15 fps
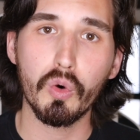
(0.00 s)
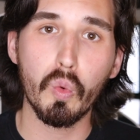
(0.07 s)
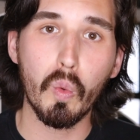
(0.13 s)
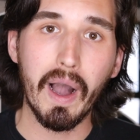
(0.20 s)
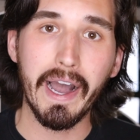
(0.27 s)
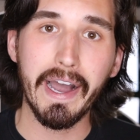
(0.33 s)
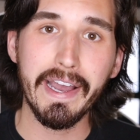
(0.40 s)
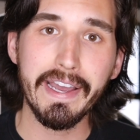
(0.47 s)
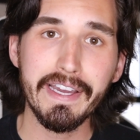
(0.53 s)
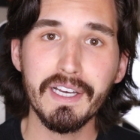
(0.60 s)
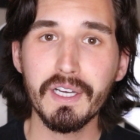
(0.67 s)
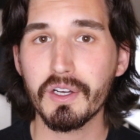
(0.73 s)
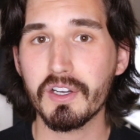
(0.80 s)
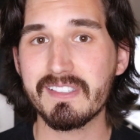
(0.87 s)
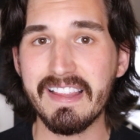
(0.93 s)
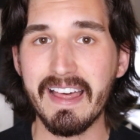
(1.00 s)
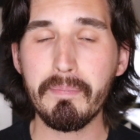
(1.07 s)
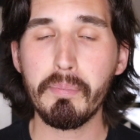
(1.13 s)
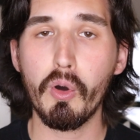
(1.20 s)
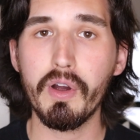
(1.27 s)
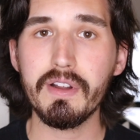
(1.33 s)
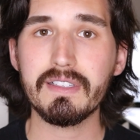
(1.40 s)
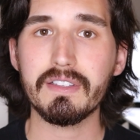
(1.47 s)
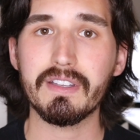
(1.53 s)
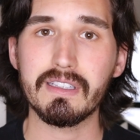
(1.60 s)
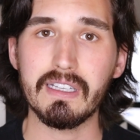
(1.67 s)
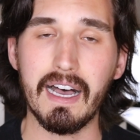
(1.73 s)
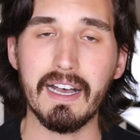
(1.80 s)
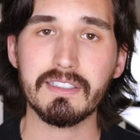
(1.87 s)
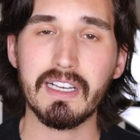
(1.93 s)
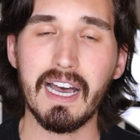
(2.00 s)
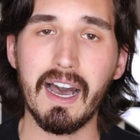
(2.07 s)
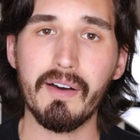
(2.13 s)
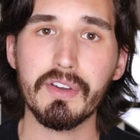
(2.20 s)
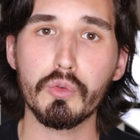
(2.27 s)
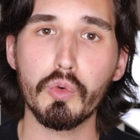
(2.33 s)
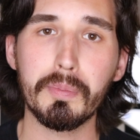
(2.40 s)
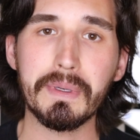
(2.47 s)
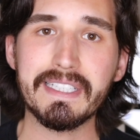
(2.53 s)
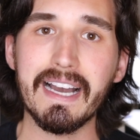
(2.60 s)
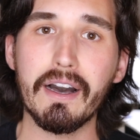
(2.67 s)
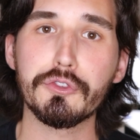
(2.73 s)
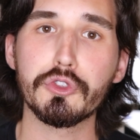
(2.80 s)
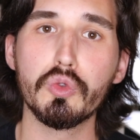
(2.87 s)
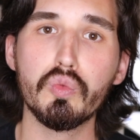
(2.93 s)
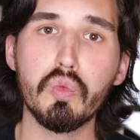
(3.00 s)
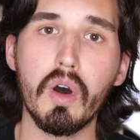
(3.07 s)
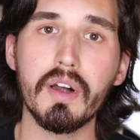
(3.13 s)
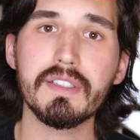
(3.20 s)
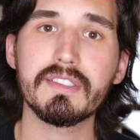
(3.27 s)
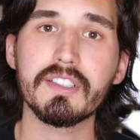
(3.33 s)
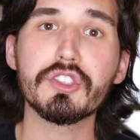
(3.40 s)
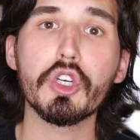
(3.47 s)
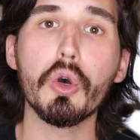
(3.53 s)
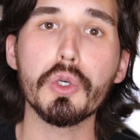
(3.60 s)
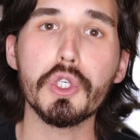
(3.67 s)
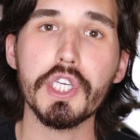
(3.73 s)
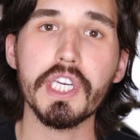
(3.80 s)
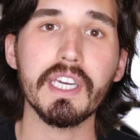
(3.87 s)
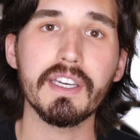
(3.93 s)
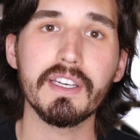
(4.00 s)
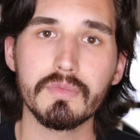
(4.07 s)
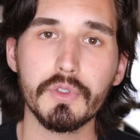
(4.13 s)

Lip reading: Why? Because at that point, the last halving will be down to 1 Satoshi.